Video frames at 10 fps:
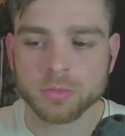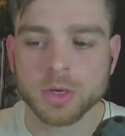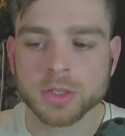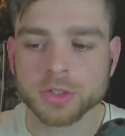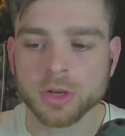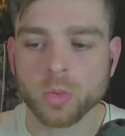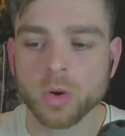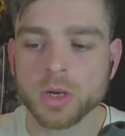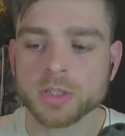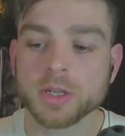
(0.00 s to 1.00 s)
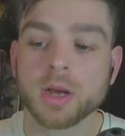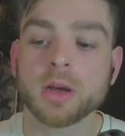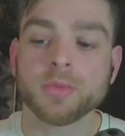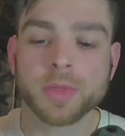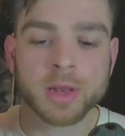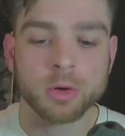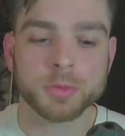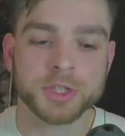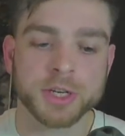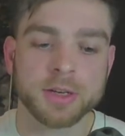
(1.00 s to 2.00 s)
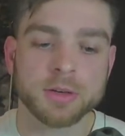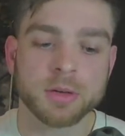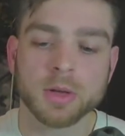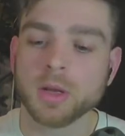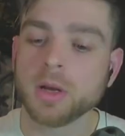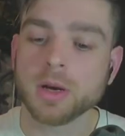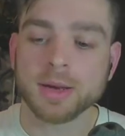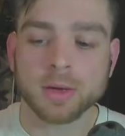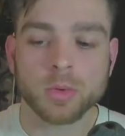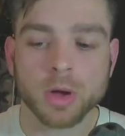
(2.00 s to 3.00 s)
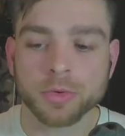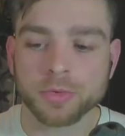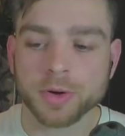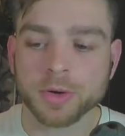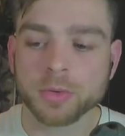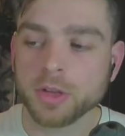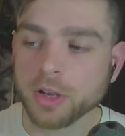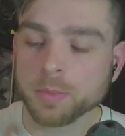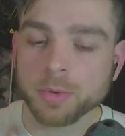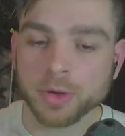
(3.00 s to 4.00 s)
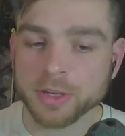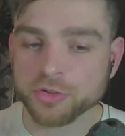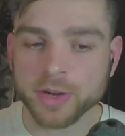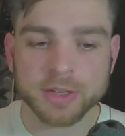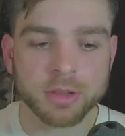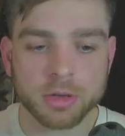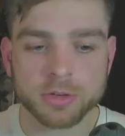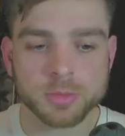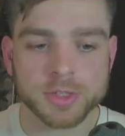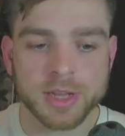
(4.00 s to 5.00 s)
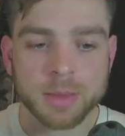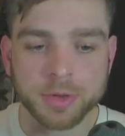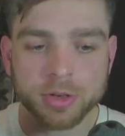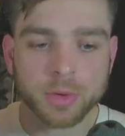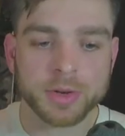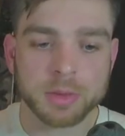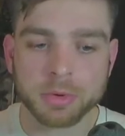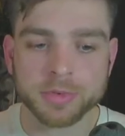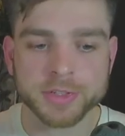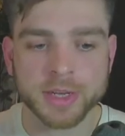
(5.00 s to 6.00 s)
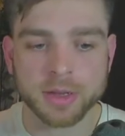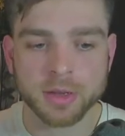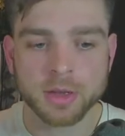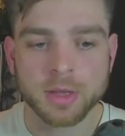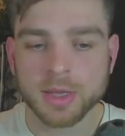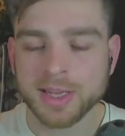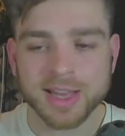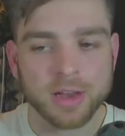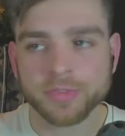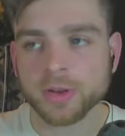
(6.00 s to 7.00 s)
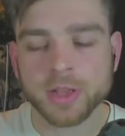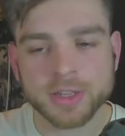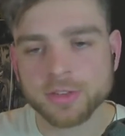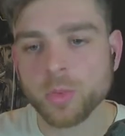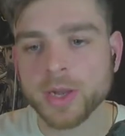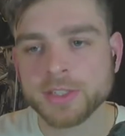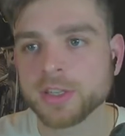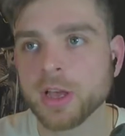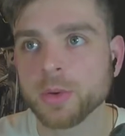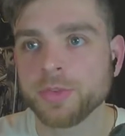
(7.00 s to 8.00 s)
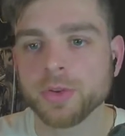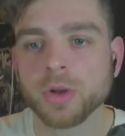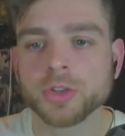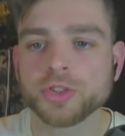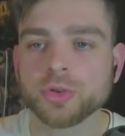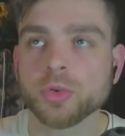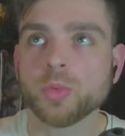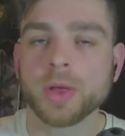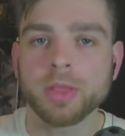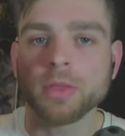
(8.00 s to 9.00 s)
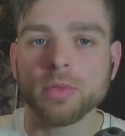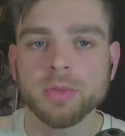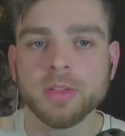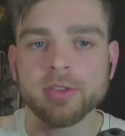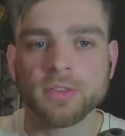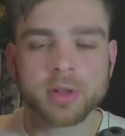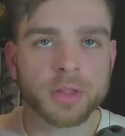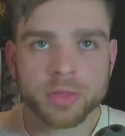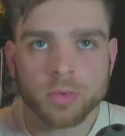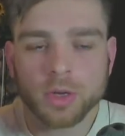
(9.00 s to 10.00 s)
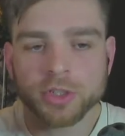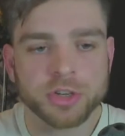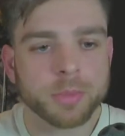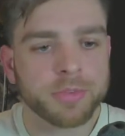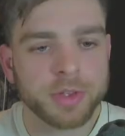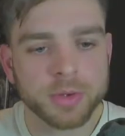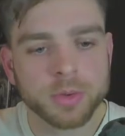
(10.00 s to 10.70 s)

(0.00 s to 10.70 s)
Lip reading: And so why not start off with a little machine, a little hose reel. You can plug it straight into the customer's tap. You don't need a buffer tank. I feel like it's the way to go if you're not sure whether this is like the right job for you.